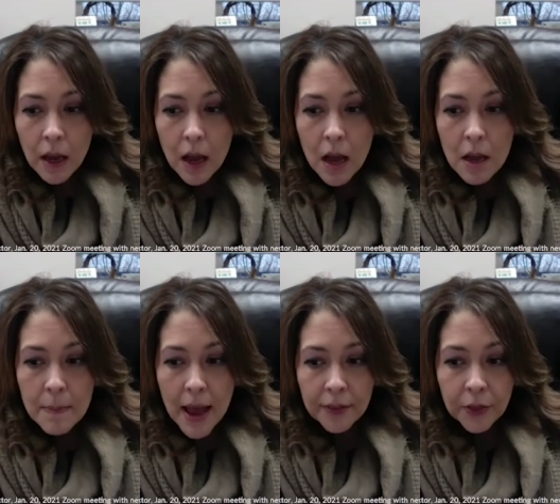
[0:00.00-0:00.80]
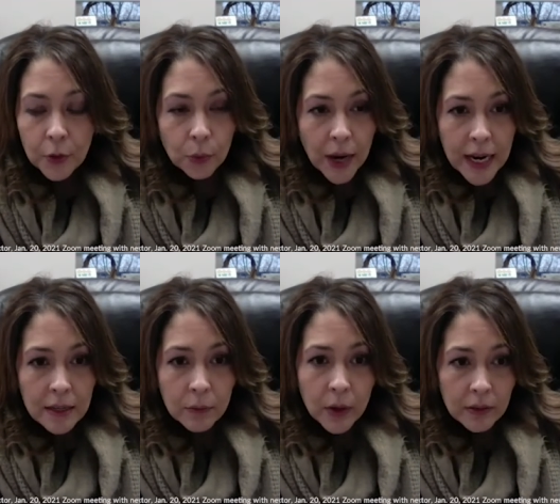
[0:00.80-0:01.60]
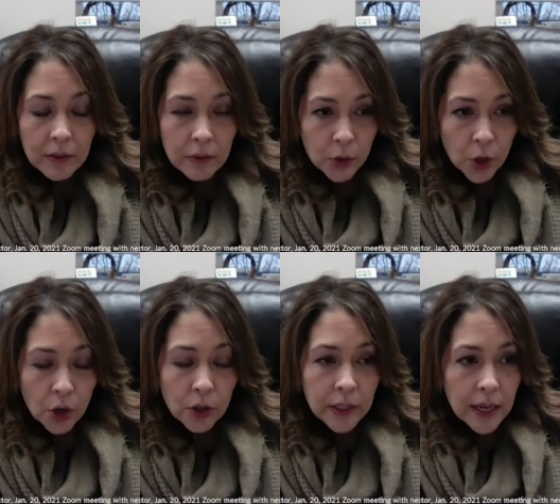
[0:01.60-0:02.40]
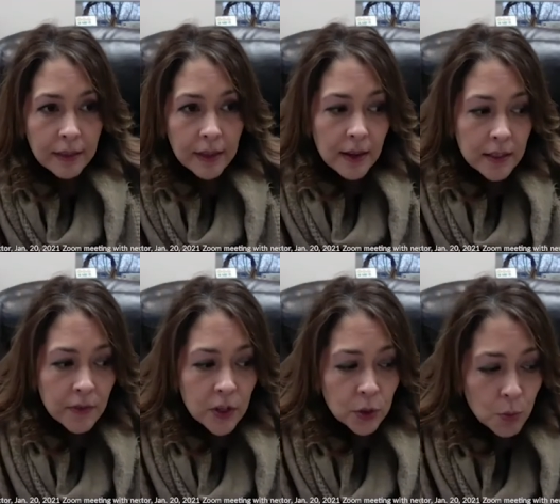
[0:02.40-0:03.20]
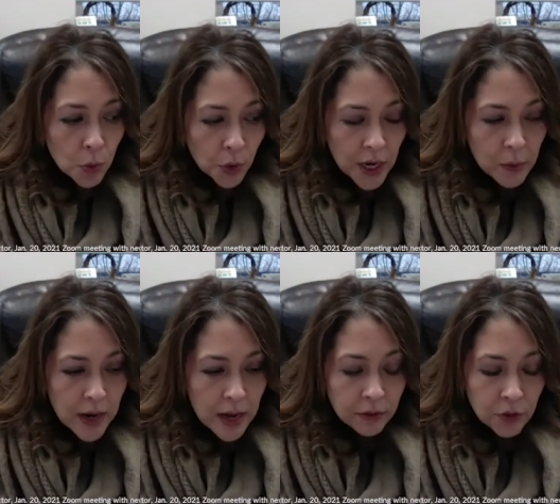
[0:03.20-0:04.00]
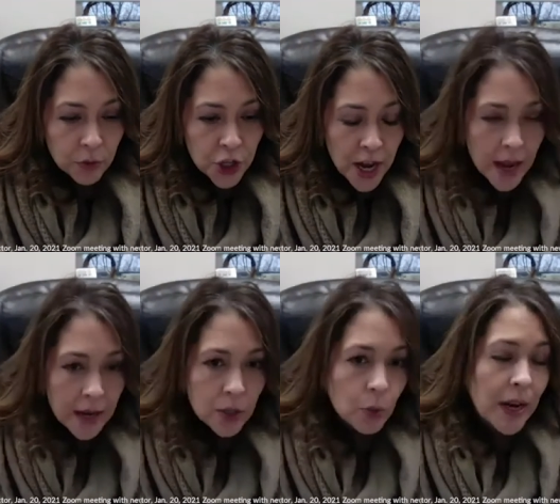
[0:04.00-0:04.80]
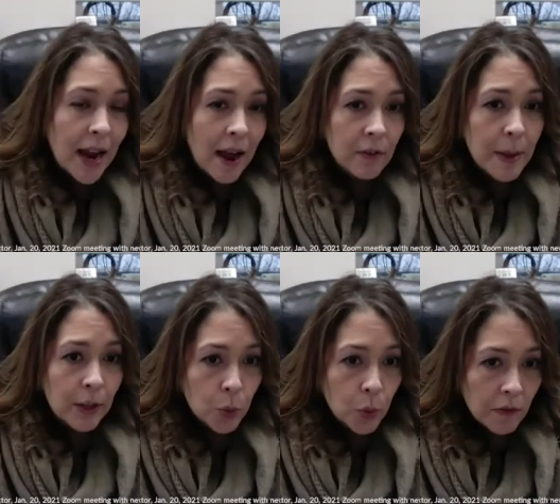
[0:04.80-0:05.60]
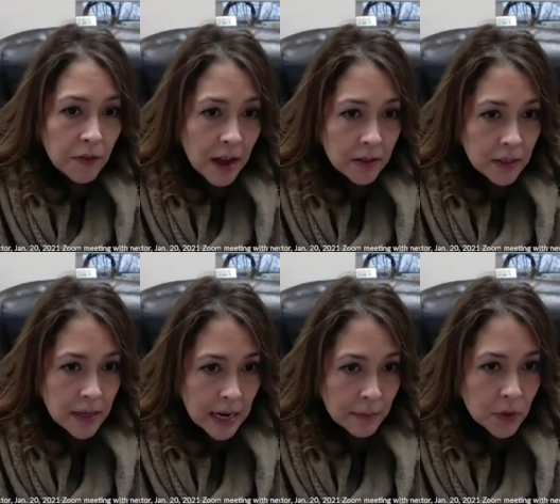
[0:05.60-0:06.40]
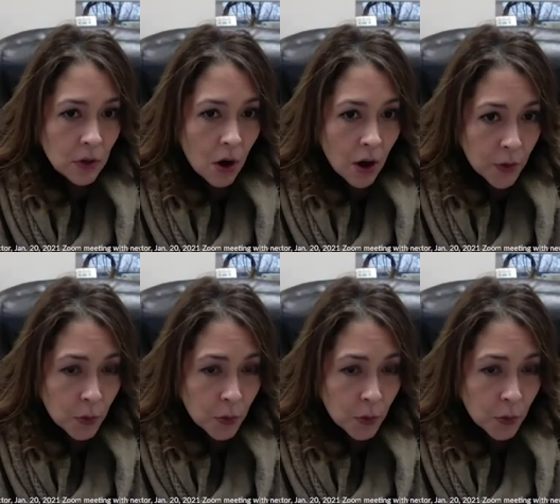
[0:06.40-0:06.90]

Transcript: Um, at the rate, when, currently, I think as of this morning when I checked, we have about twelve thousand names on